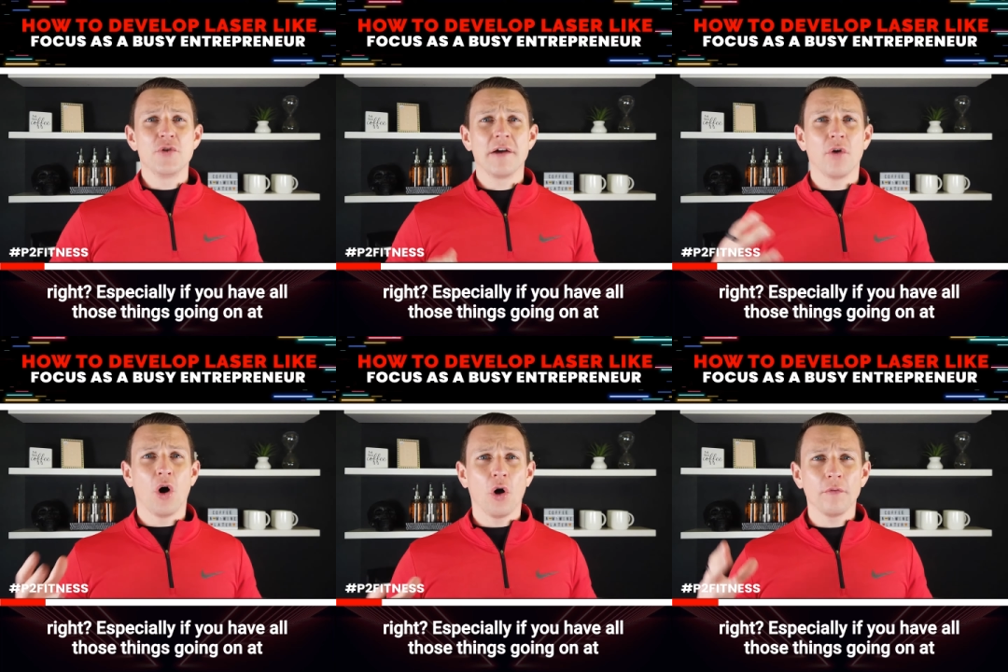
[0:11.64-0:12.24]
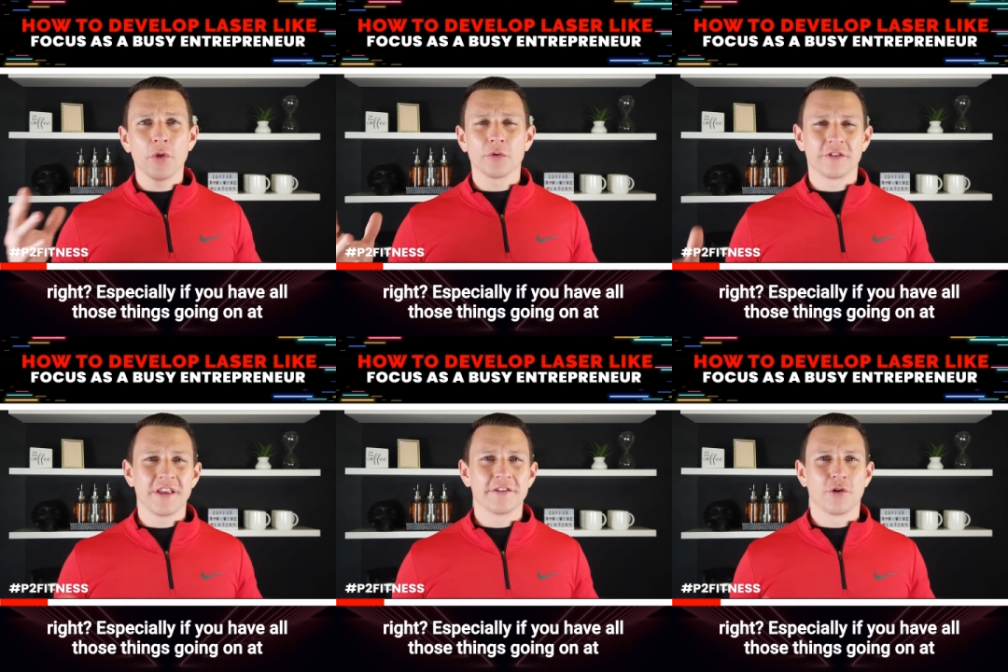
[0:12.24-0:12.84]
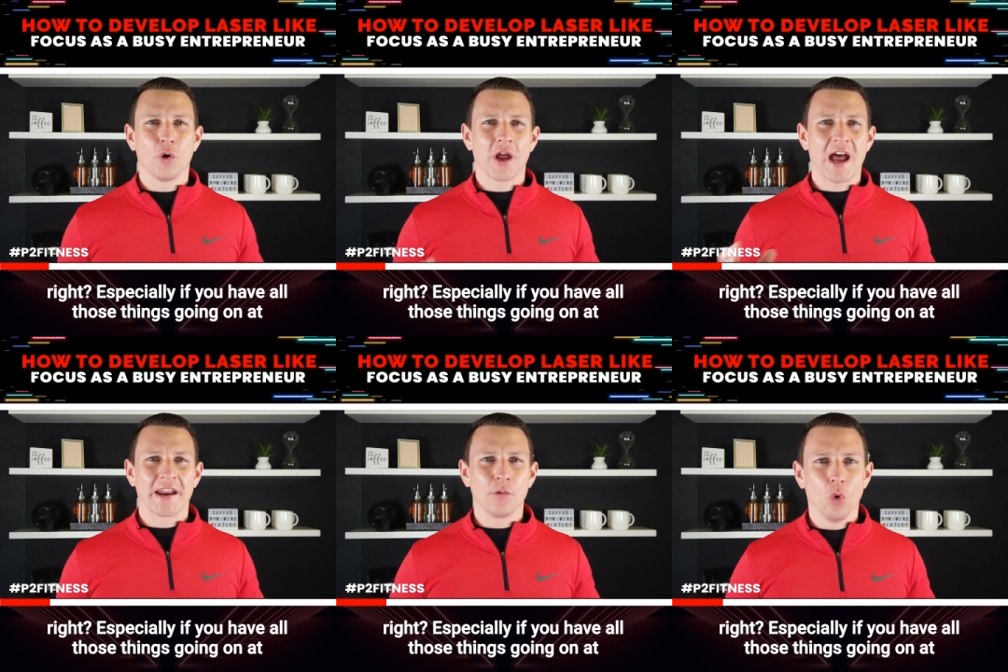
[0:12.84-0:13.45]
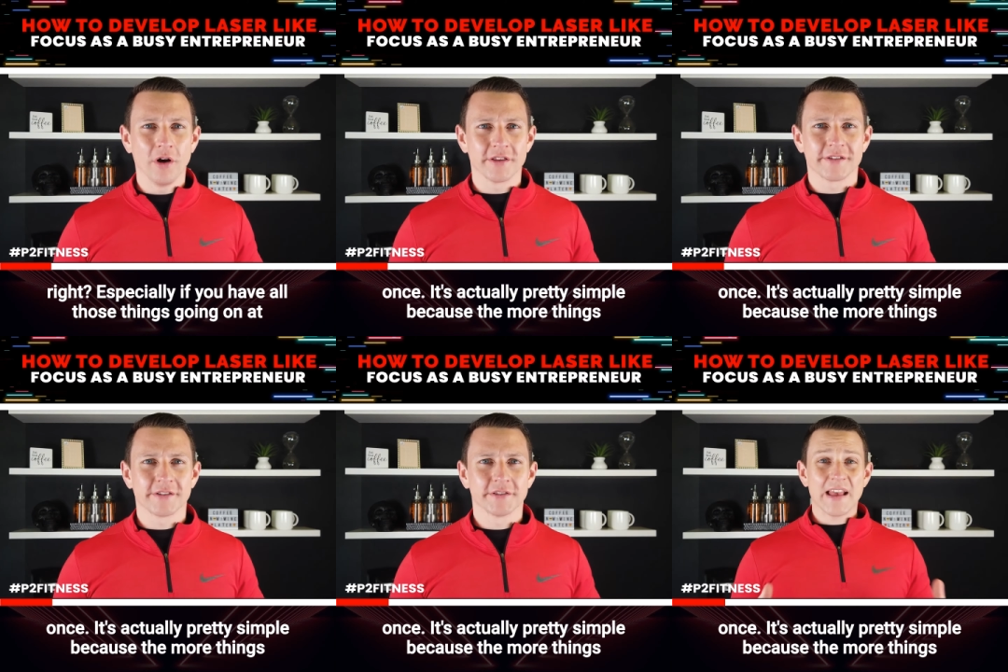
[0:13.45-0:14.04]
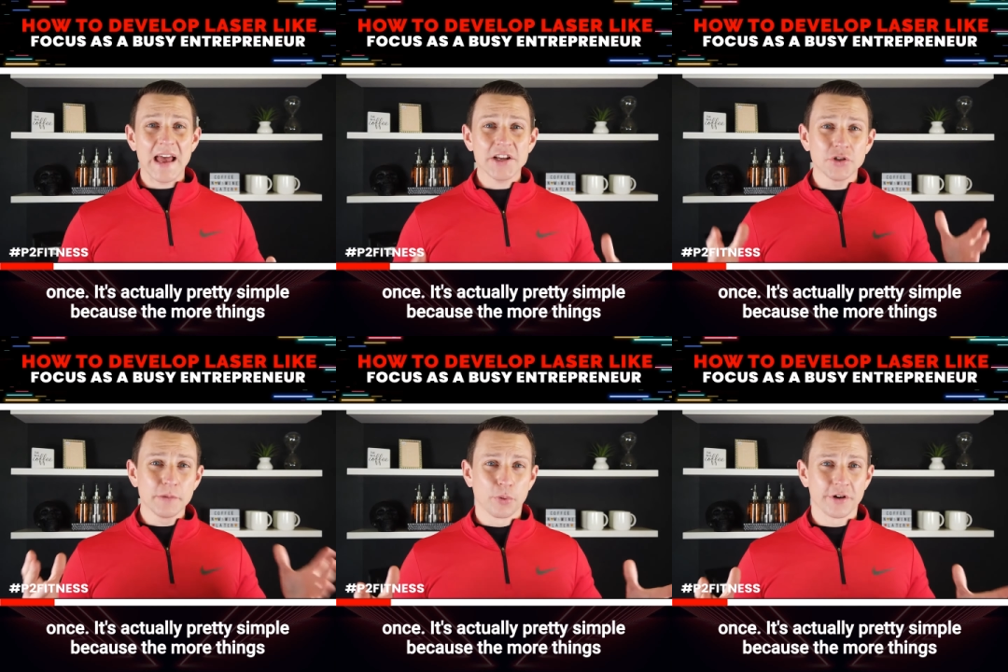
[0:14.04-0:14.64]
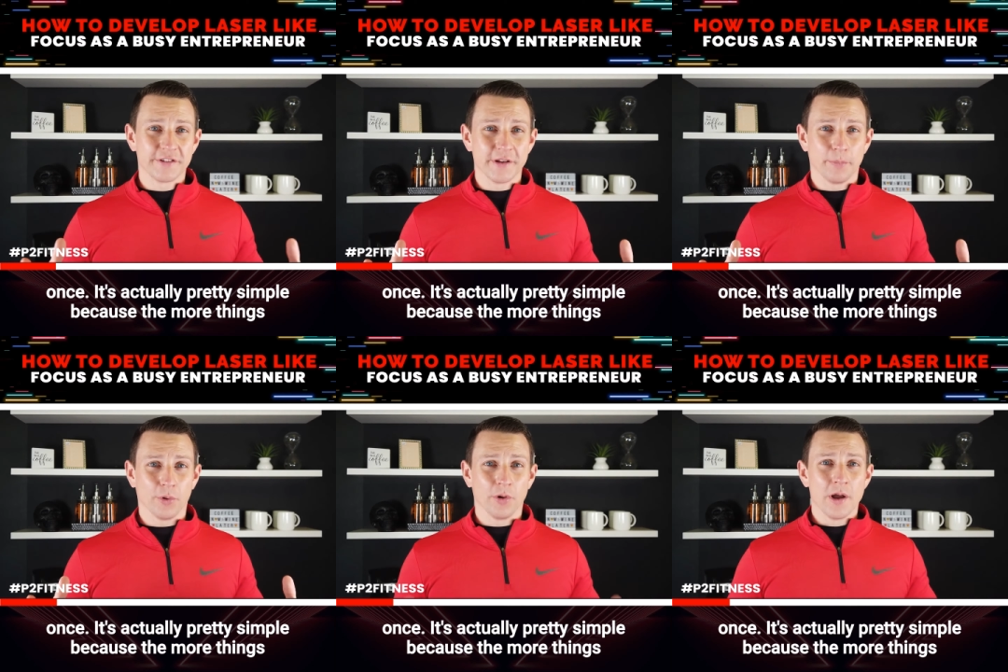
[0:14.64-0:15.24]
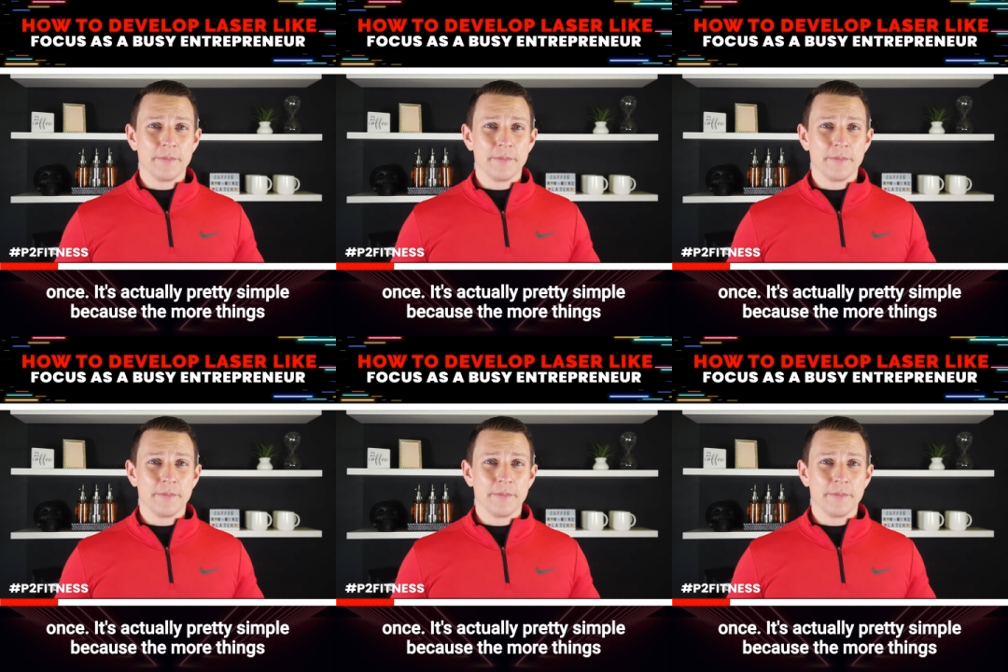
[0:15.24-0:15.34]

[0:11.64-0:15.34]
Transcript: if you have all those things going on at once. It's actually pretty simple.